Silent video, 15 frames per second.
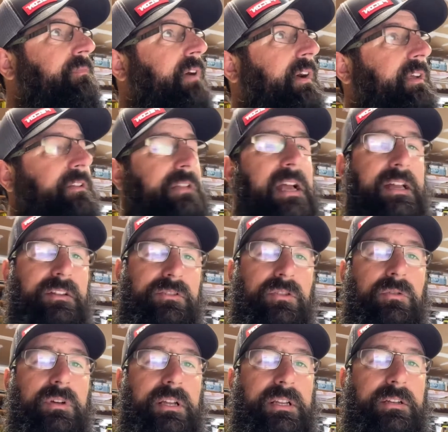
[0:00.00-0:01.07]
I had to
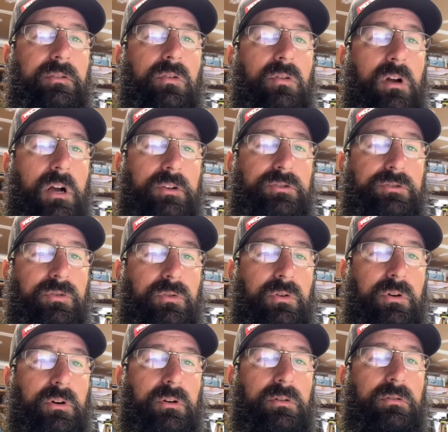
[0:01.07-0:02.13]
do a garage
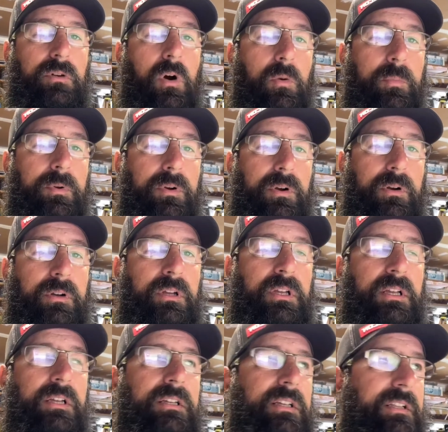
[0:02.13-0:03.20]
door opener
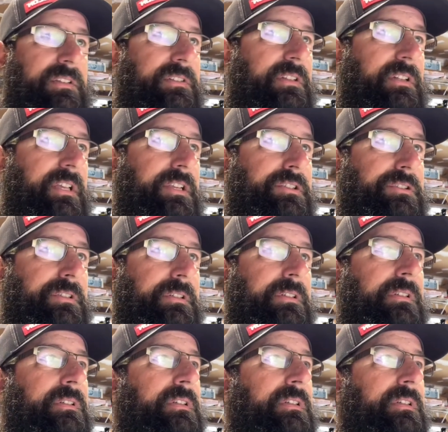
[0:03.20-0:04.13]
installation.